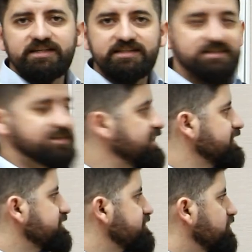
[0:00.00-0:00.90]
it
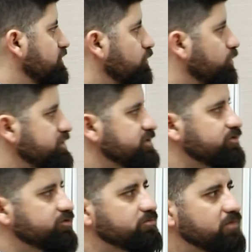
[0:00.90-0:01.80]
states, what is
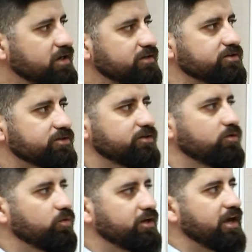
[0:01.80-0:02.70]
the
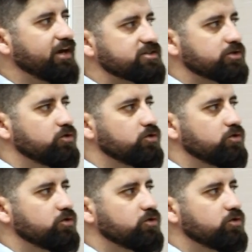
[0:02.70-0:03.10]
remainder when x